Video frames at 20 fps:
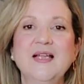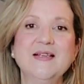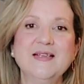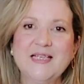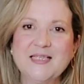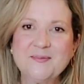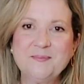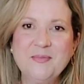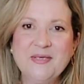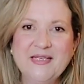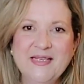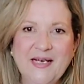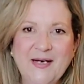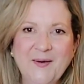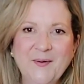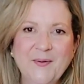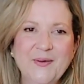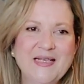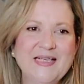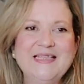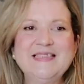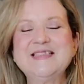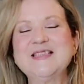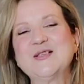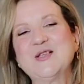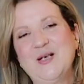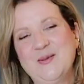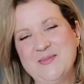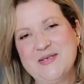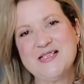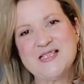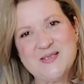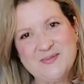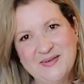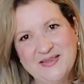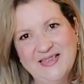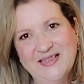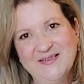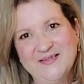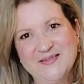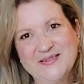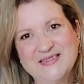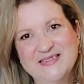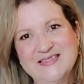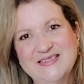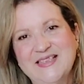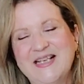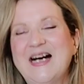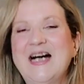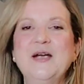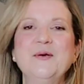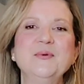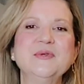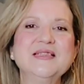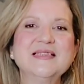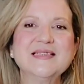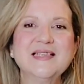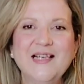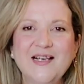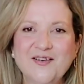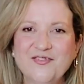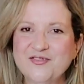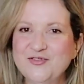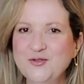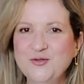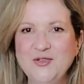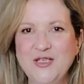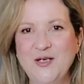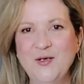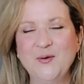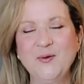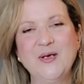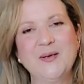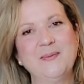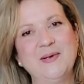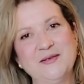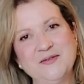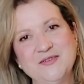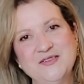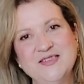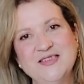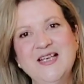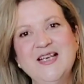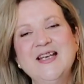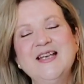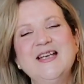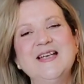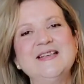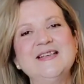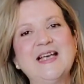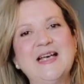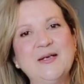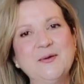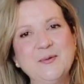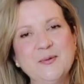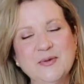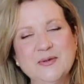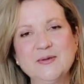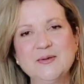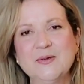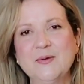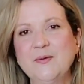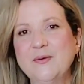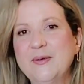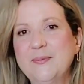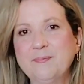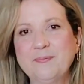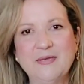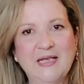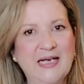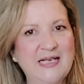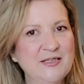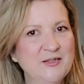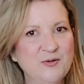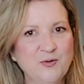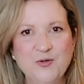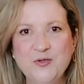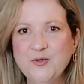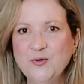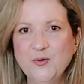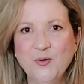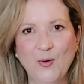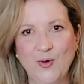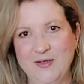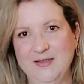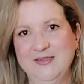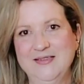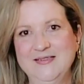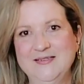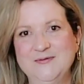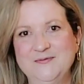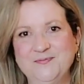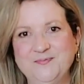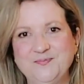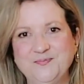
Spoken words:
Let me know in the comments below. I would love to know about, and I will reply to you all.